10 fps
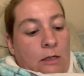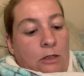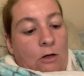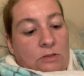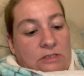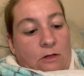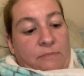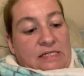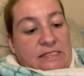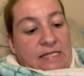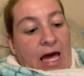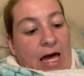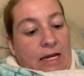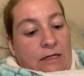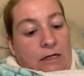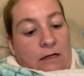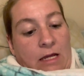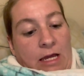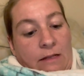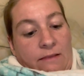You know, it's going to be sad
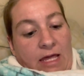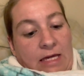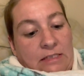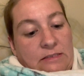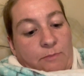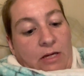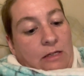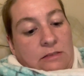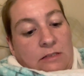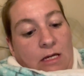and things, but